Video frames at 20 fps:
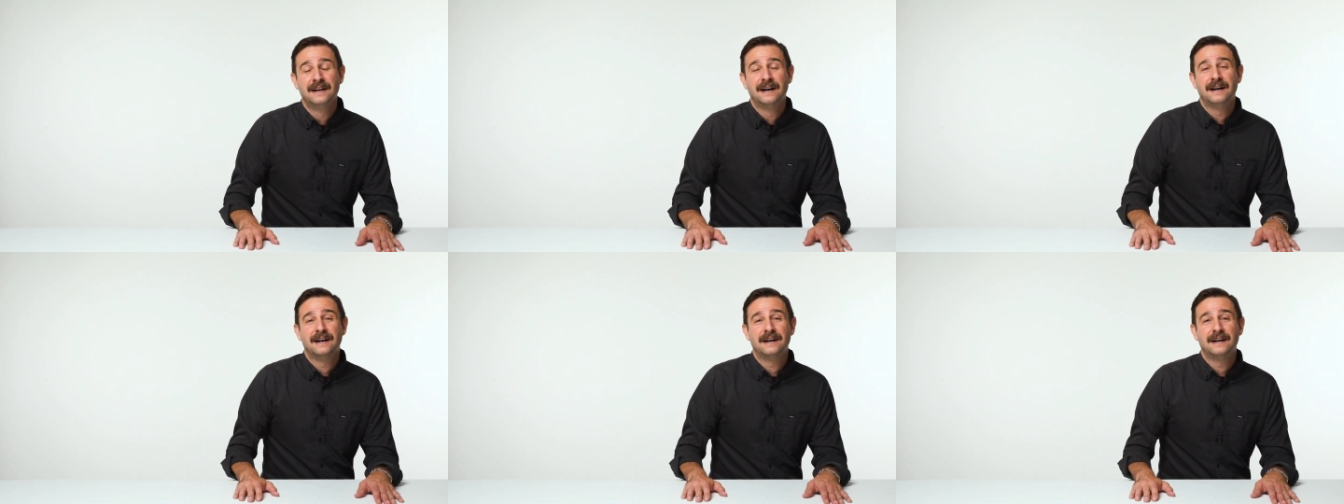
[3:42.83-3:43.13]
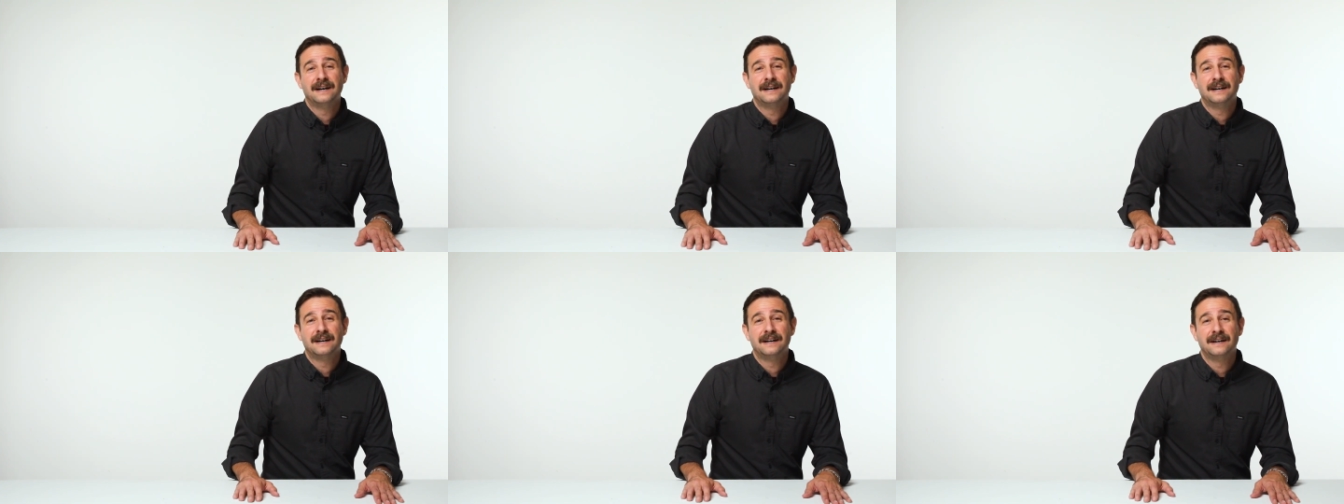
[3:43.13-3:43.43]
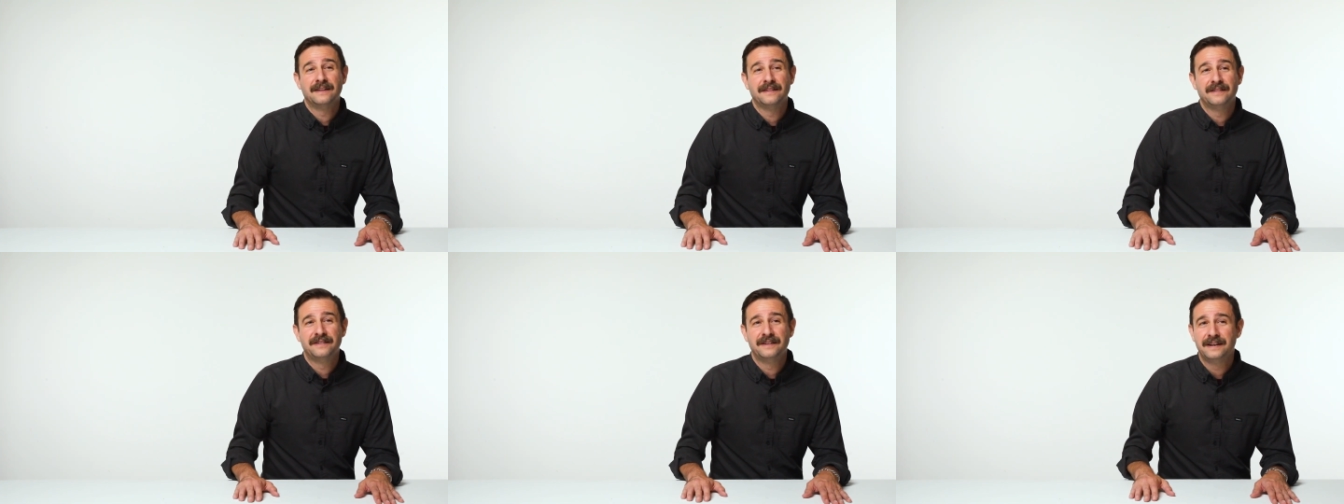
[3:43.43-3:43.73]

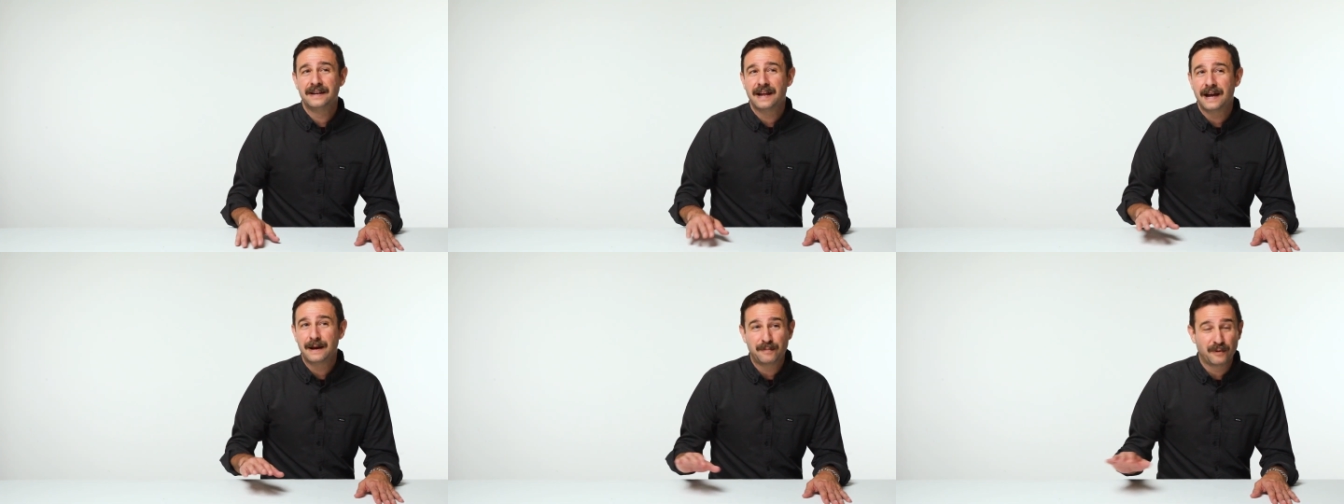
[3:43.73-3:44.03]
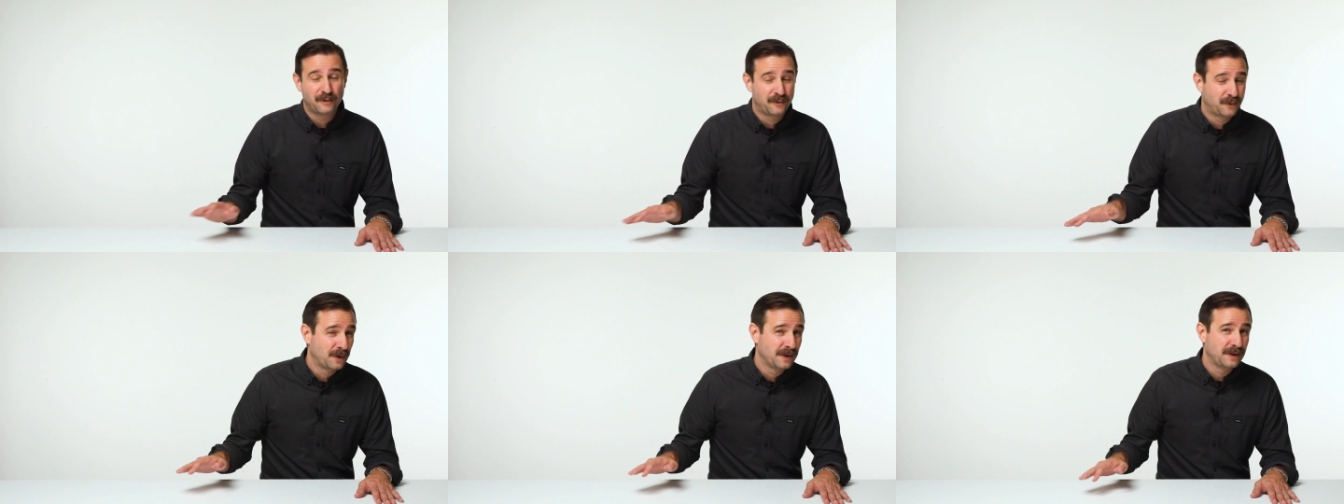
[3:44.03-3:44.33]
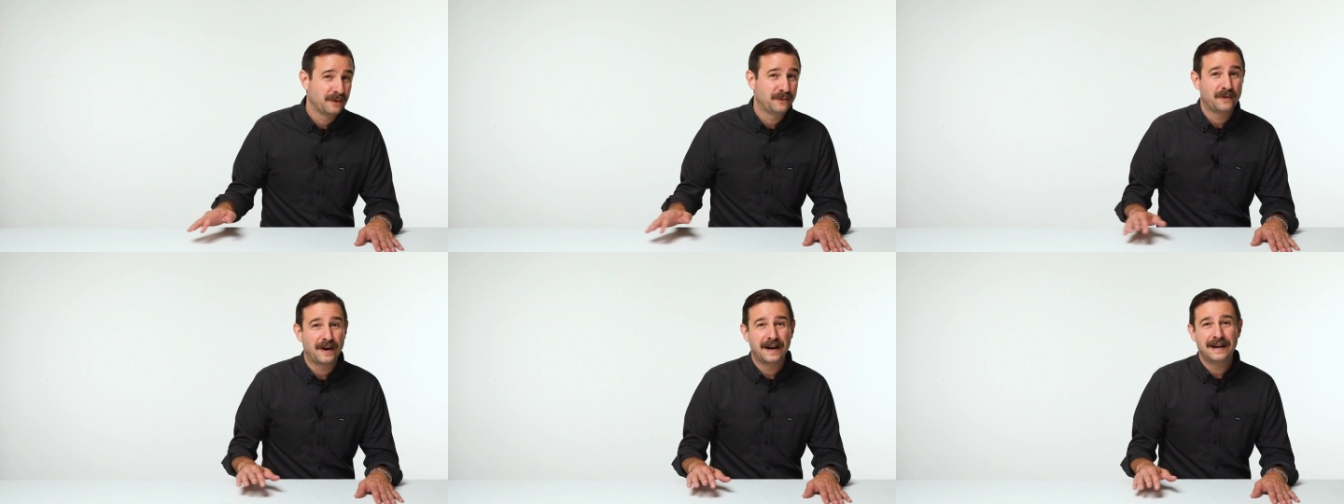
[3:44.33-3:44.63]
The night before
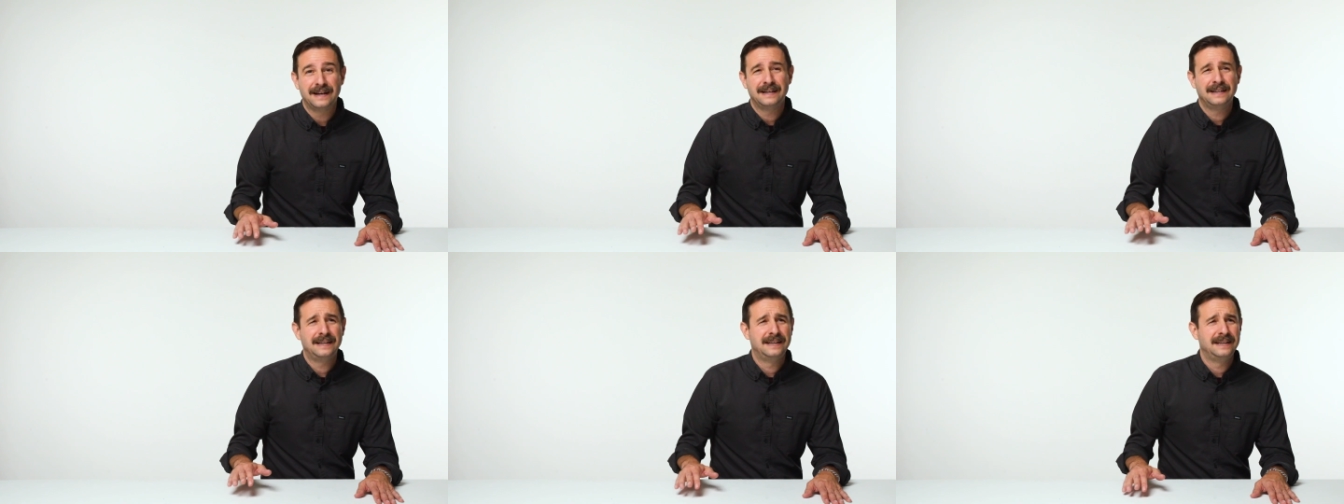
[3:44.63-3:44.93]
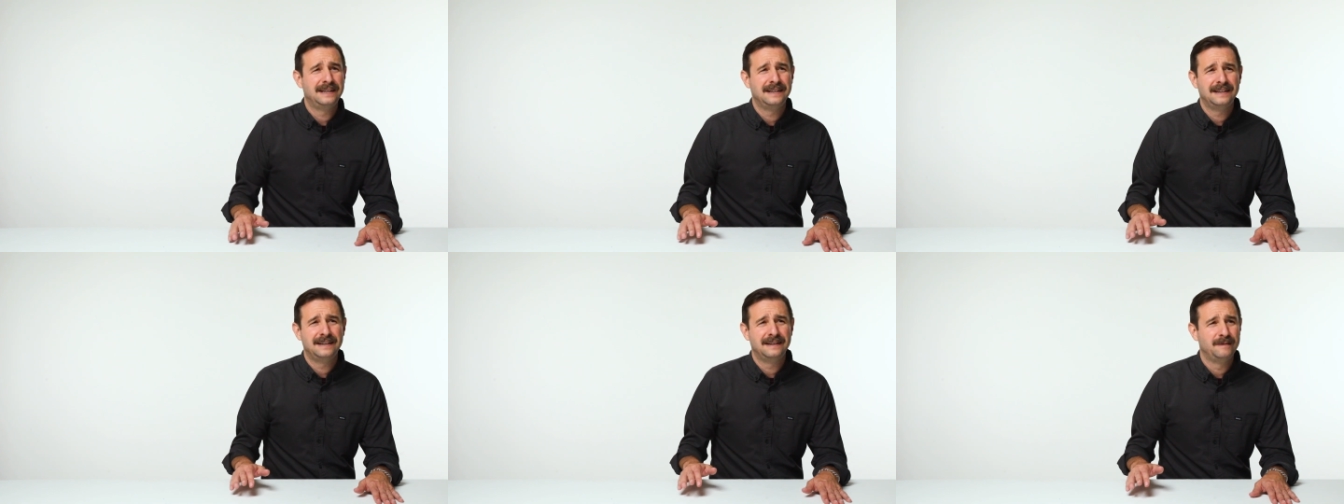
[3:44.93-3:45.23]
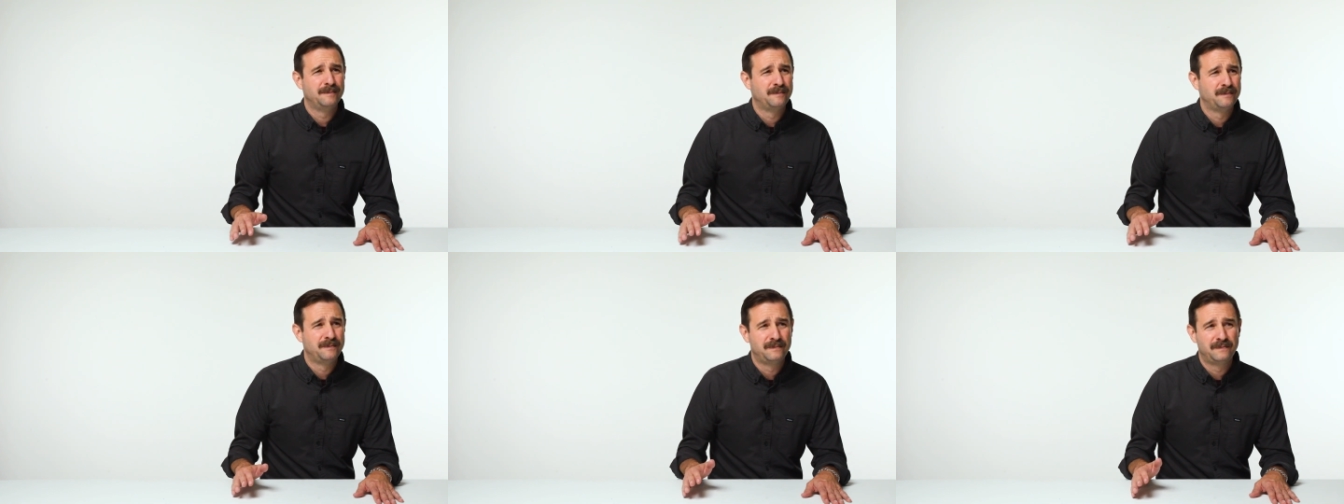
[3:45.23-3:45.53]
the fight,
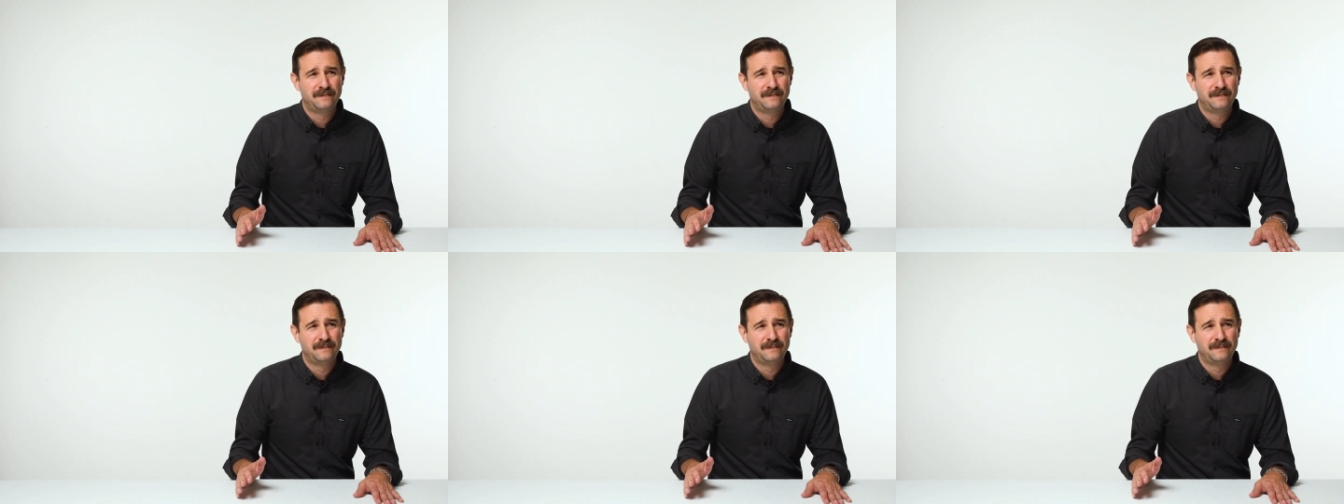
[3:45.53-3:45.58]
he,